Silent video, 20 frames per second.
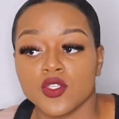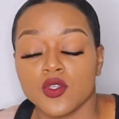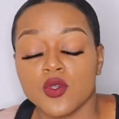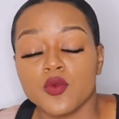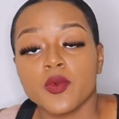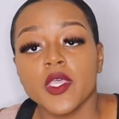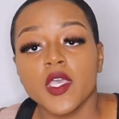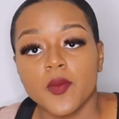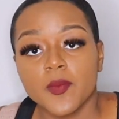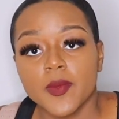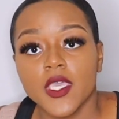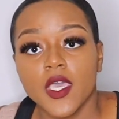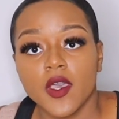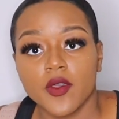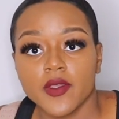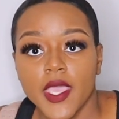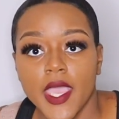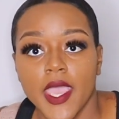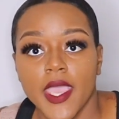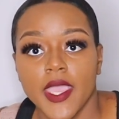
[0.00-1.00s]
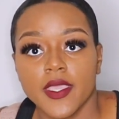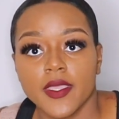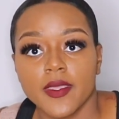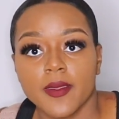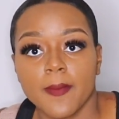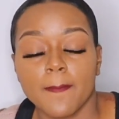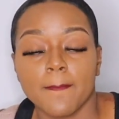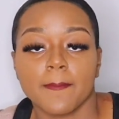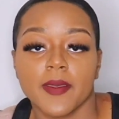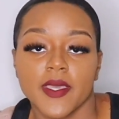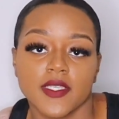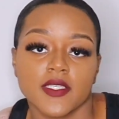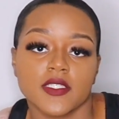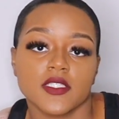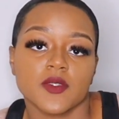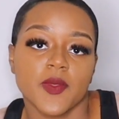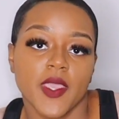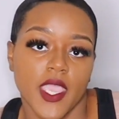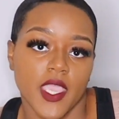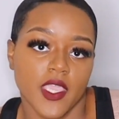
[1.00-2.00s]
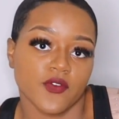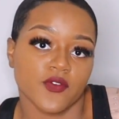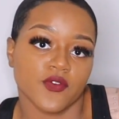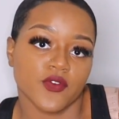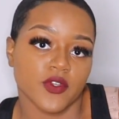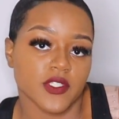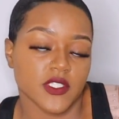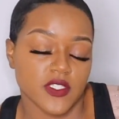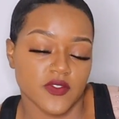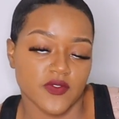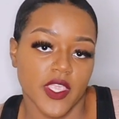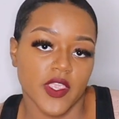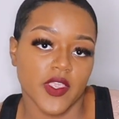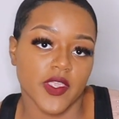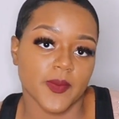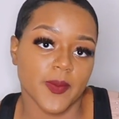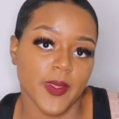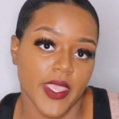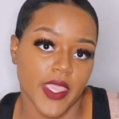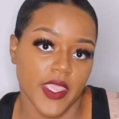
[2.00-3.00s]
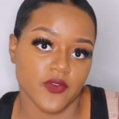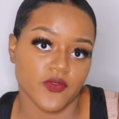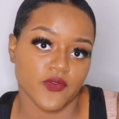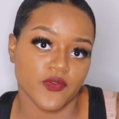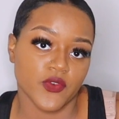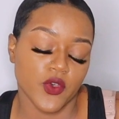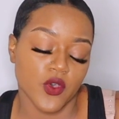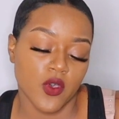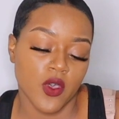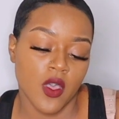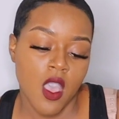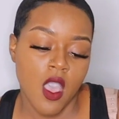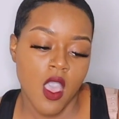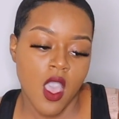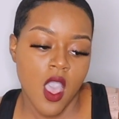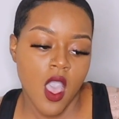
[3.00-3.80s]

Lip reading: You will be okay, but it's painful. It's very painful.